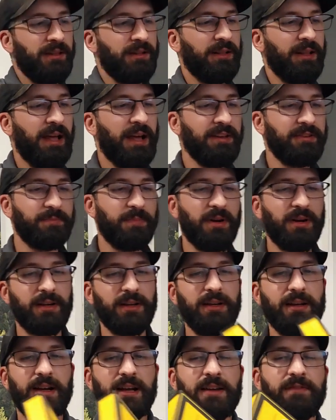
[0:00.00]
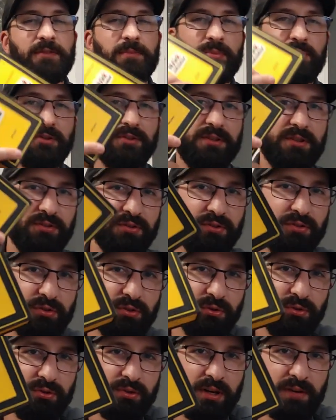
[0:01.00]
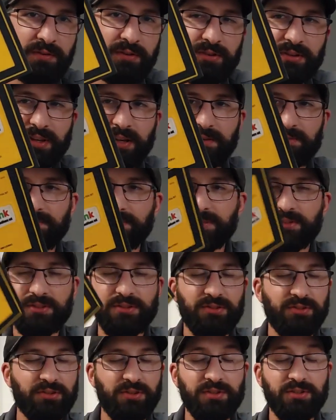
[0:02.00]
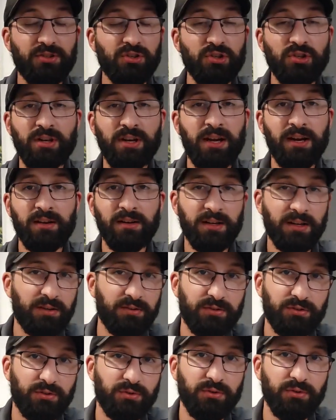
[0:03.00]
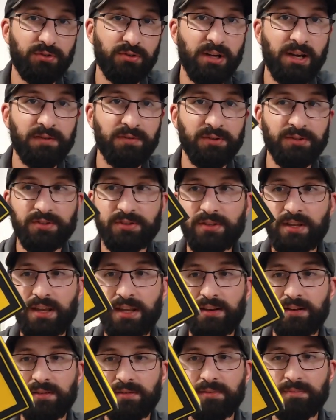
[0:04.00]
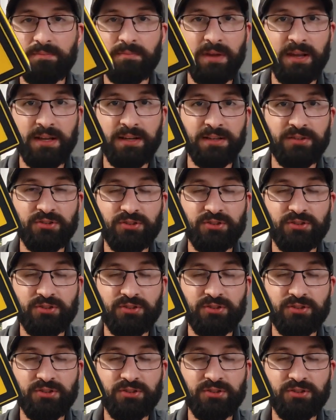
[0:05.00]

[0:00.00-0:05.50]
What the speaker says: the last pocket, I have a precision screwdriver set. It's just a generic screwdriver set made in